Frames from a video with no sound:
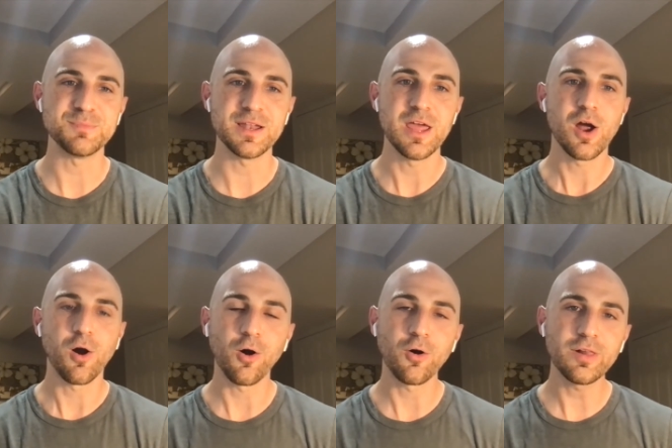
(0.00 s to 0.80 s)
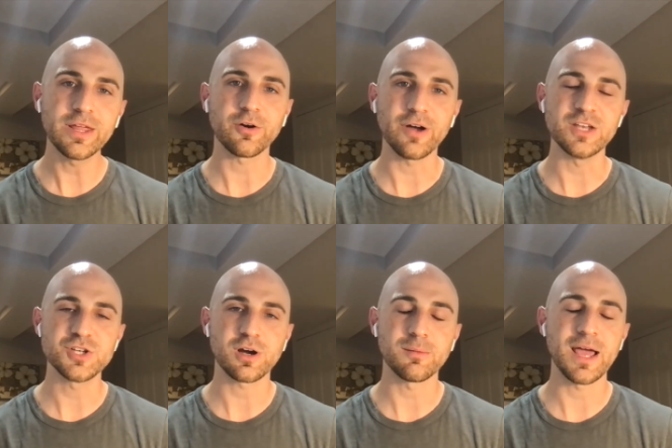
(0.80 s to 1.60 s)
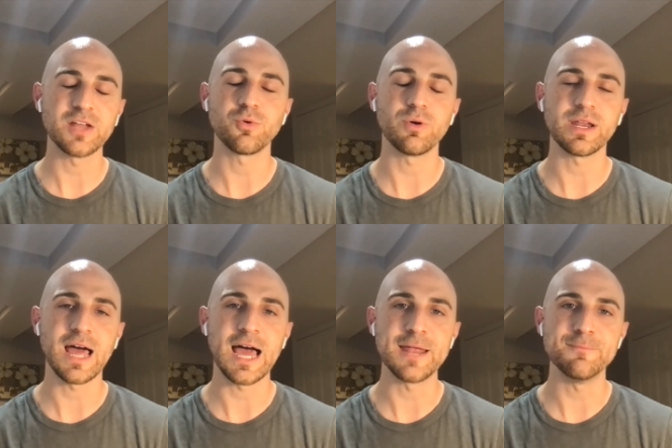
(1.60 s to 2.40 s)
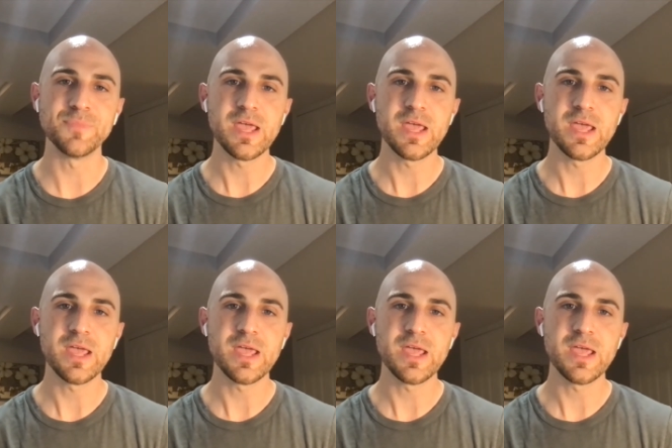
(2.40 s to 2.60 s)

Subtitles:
But earlier in Jeremiah 29,